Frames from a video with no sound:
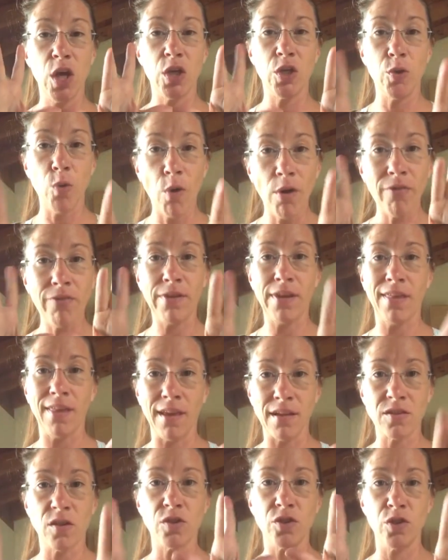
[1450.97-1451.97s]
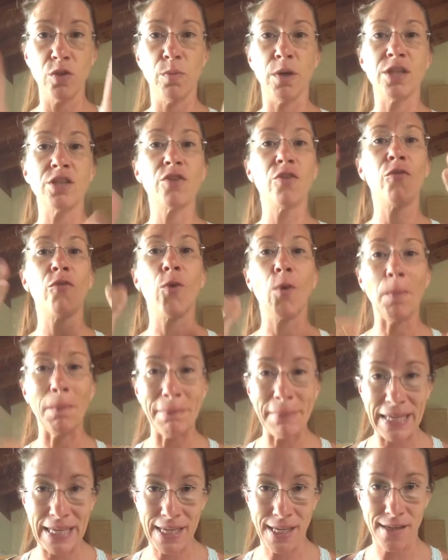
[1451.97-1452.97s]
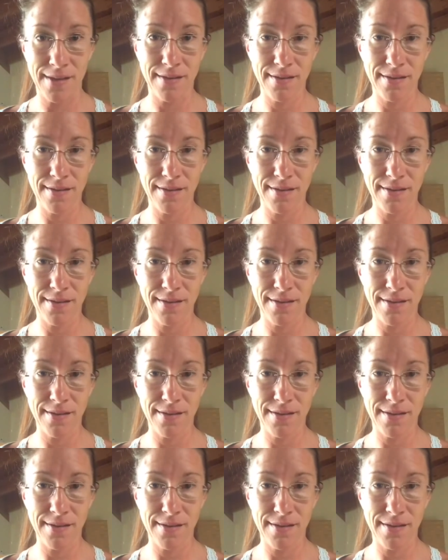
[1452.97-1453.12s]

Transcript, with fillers: your feelings are too much for me.